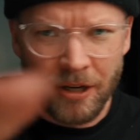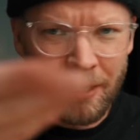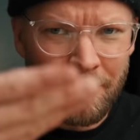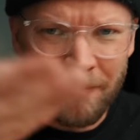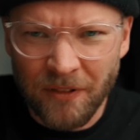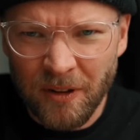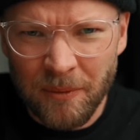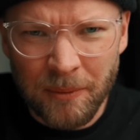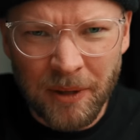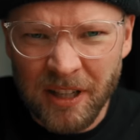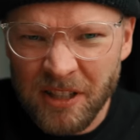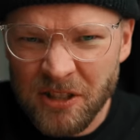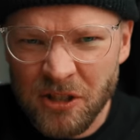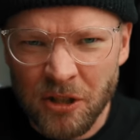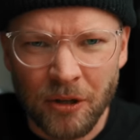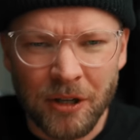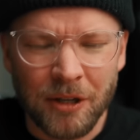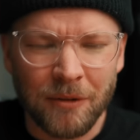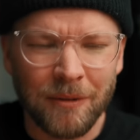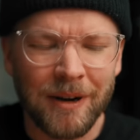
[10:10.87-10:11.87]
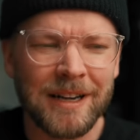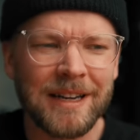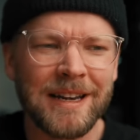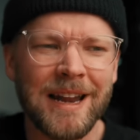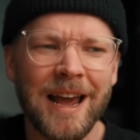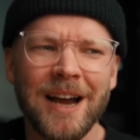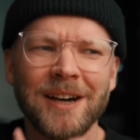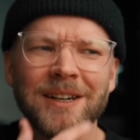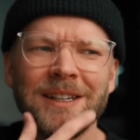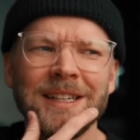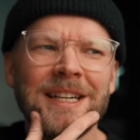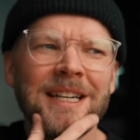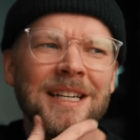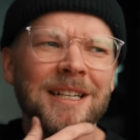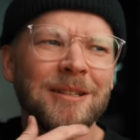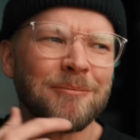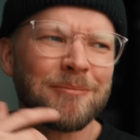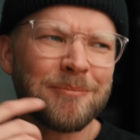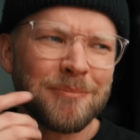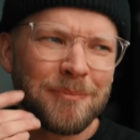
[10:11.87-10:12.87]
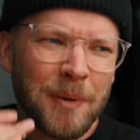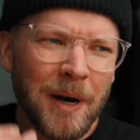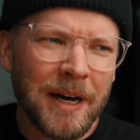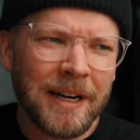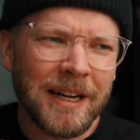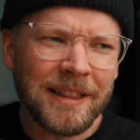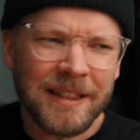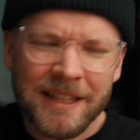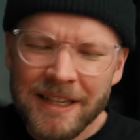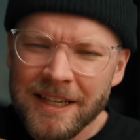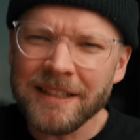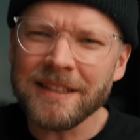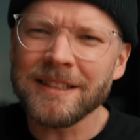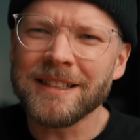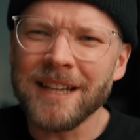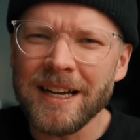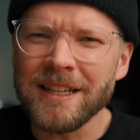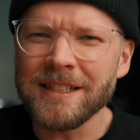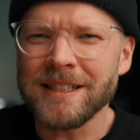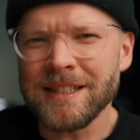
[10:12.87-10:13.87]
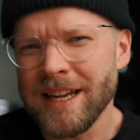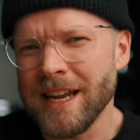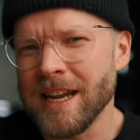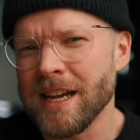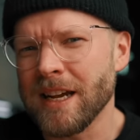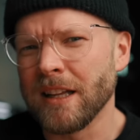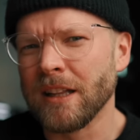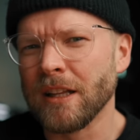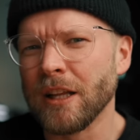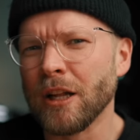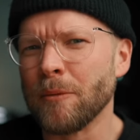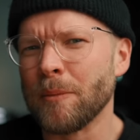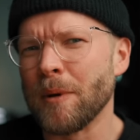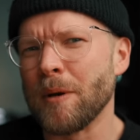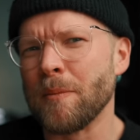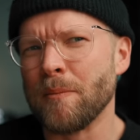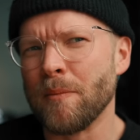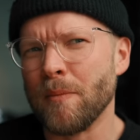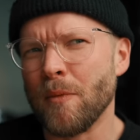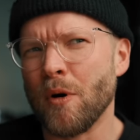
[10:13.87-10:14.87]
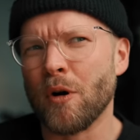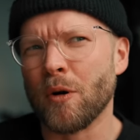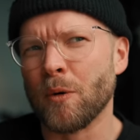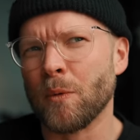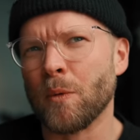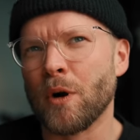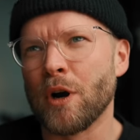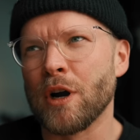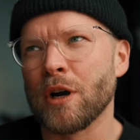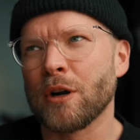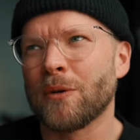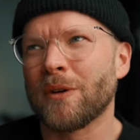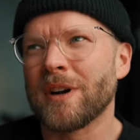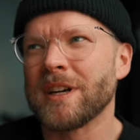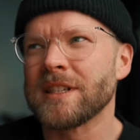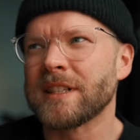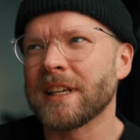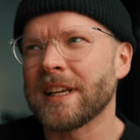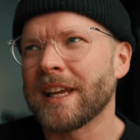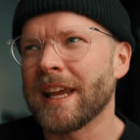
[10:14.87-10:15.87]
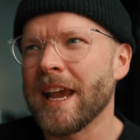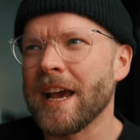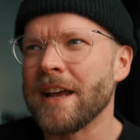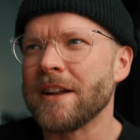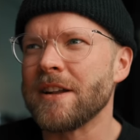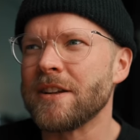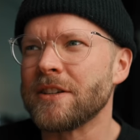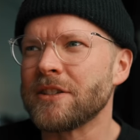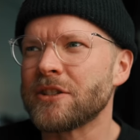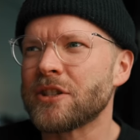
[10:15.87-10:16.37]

I'm filming on a Sony right now, but I think it does take a little bit more work, whereas the Canon